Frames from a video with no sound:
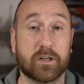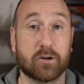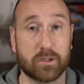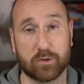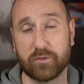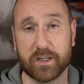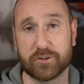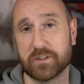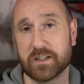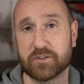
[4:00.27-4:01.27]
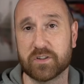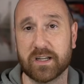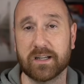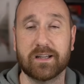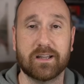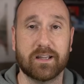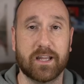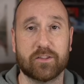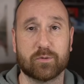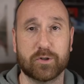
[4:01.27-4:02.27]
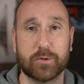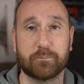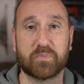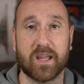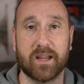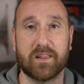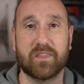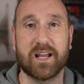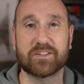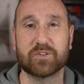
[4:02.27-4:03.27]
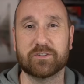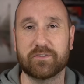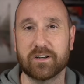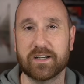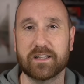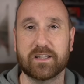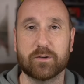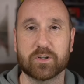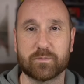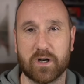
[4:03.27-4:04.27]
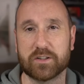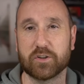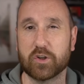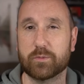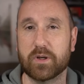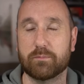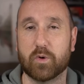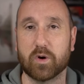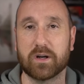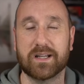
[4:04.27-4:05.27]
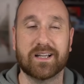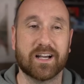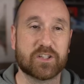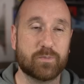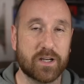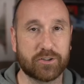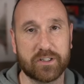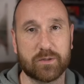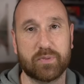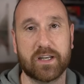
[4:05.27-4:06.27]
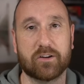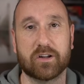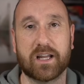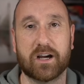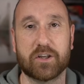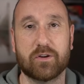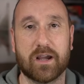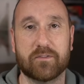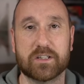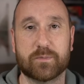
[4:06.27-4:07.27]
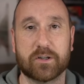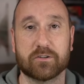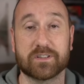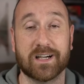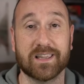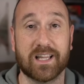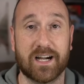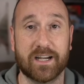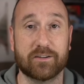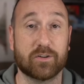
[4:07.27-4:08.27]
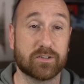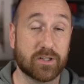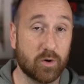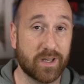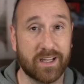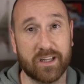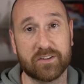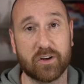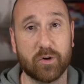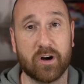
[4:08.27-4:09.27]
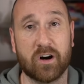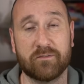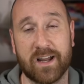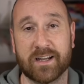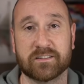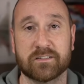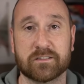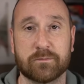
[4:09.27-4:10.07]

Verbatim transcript: early reflections, I should say, in the room. And that's going to vary the response a little bit more, especially depending on how you had these speakers aligned, toed in, toed off axis.